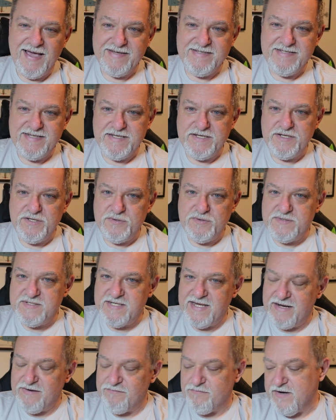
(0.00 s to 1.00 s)
I didn't
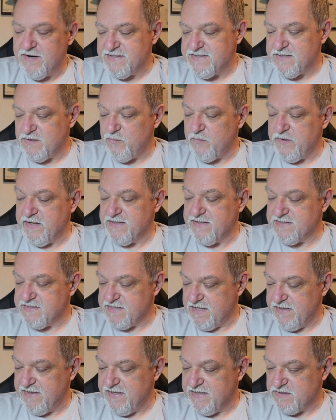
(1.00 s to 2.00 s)
use any resin wheels
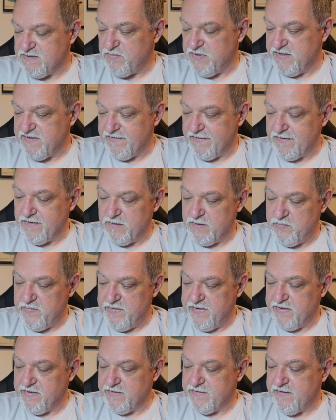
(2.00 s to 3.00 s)
on this particular
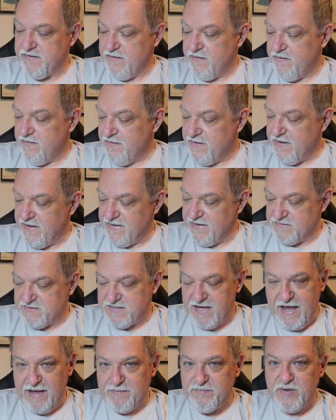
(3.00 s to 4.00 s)
build. I
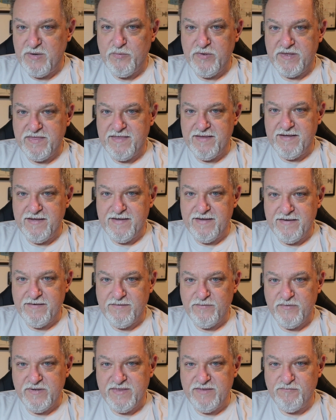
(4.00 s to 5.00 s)
was happy with
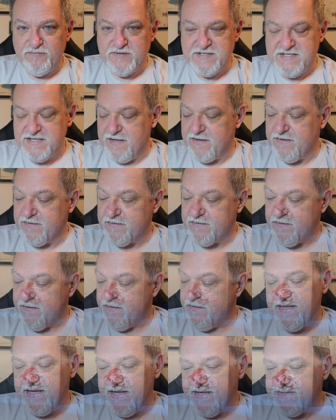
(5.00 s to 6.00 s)
the result.
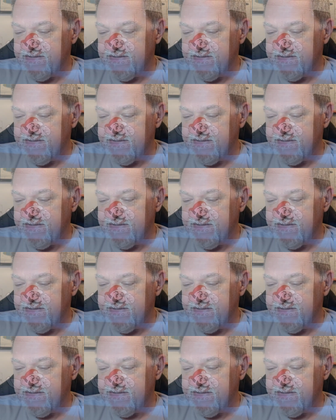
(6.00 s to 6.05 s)
The